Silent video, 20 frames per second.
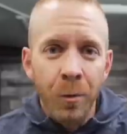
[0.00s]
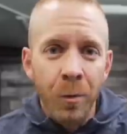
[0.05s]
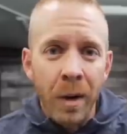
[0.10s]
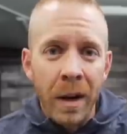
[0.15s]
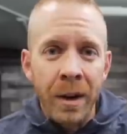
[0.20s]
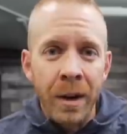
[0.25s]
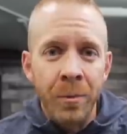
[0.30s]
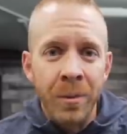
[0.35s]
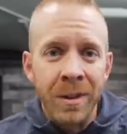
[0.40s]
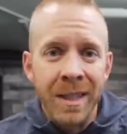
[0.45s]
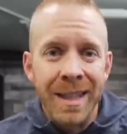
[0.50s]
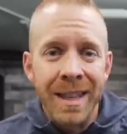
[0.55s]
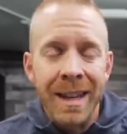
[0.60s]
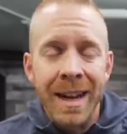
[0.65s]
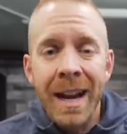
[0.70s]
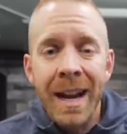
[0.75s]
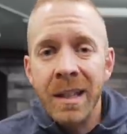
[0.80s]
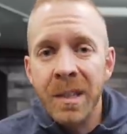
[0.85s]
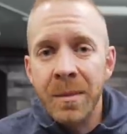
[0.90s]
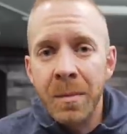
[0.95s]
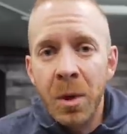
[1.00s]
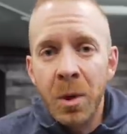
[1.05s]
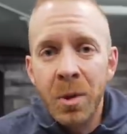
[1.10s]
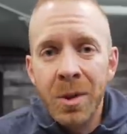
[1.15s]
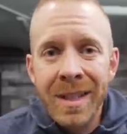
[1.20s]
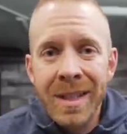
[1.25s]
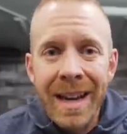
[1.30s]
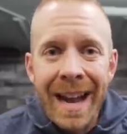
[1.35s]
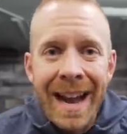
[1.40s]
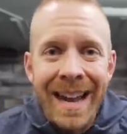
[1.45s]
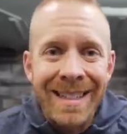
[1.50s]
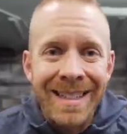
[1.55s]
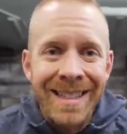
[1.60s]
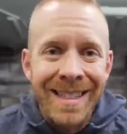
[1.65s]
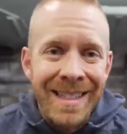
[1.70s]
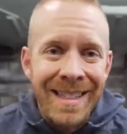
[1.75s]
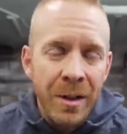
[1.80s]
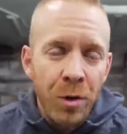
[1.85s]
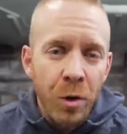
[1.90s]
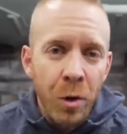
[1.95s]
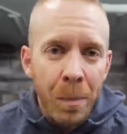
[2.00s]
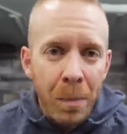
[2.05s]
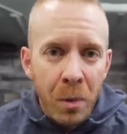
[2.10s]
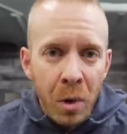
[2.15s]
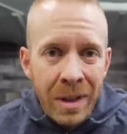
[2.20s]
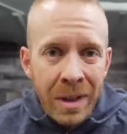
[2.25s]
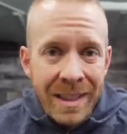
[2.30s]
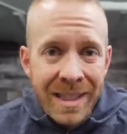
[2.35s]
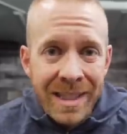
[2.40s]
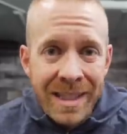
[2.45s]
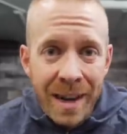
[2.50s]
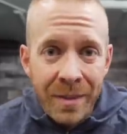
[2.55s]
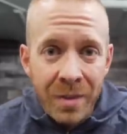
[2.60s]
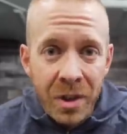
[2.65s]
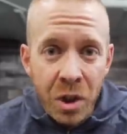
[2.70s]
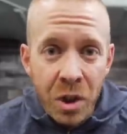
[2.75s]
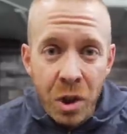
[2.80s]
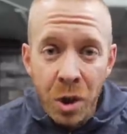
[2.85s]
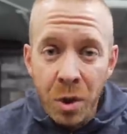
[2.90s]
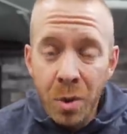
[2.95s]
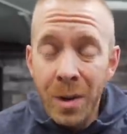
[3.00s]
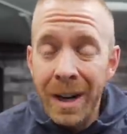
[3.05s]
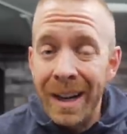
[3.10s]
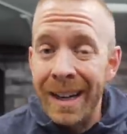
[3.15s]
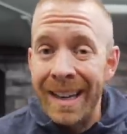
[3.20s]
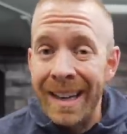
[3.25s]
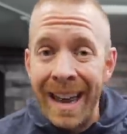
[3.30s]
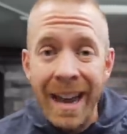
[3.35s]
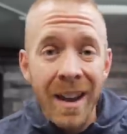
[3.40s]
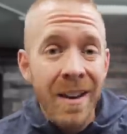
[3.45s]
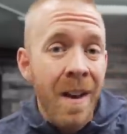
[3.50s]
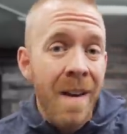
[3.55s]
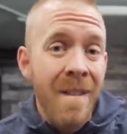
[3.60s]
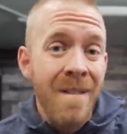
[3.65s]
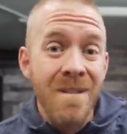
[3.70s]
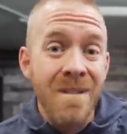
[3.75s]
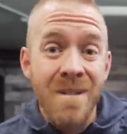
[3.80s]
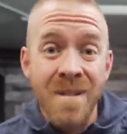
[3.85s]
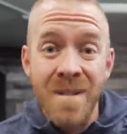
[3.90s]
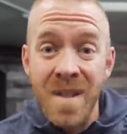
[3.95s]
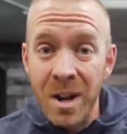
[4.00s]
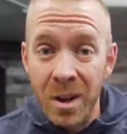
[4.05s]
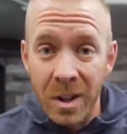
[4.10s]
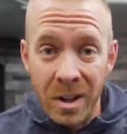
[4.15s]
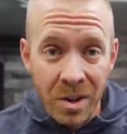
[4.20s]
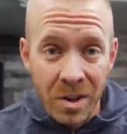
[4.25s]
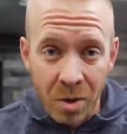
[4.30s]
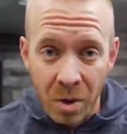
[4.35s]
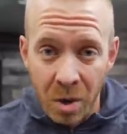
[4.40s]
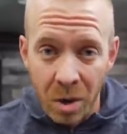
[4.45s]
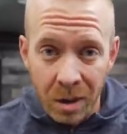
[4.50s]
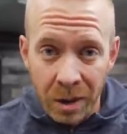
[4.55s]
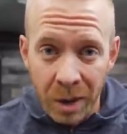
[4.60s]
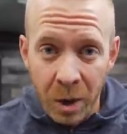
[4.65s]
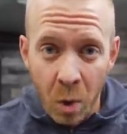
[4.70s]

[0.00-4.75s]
Running was the next most at 0.72, again, very strongly